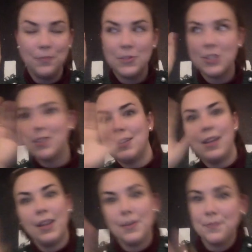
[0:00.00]
just to
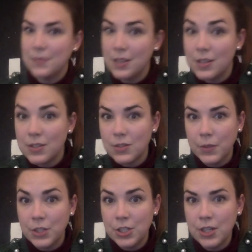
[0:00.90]
like
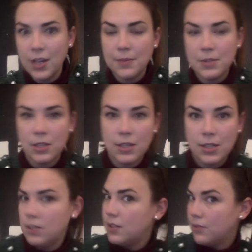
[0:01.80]
switch it up, take you
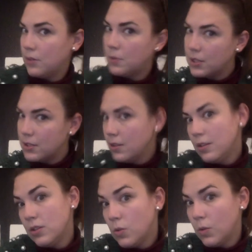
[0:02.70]
to different parts of the
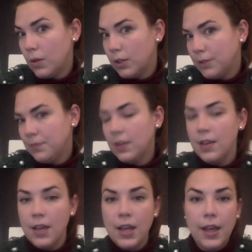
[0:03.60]
school.
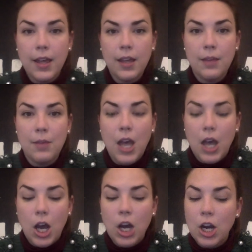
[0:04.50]

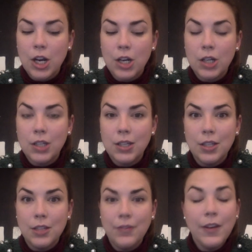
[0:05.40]
Our
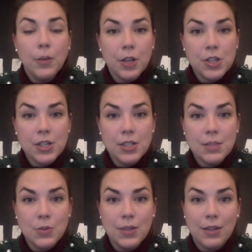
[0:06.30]
little final project in
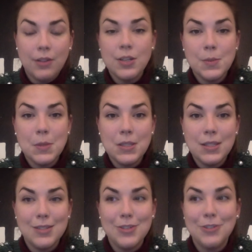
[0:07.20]
between now and Christmas
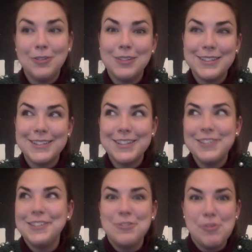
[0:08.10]
is you're going to
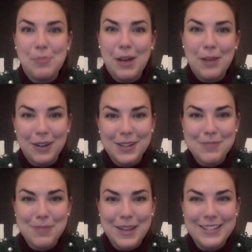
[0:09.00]
essentially do a Bob
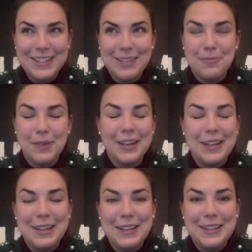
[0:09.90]
Ross painting, but
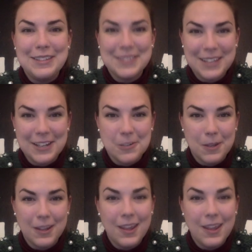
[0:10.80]
in Sketchbook.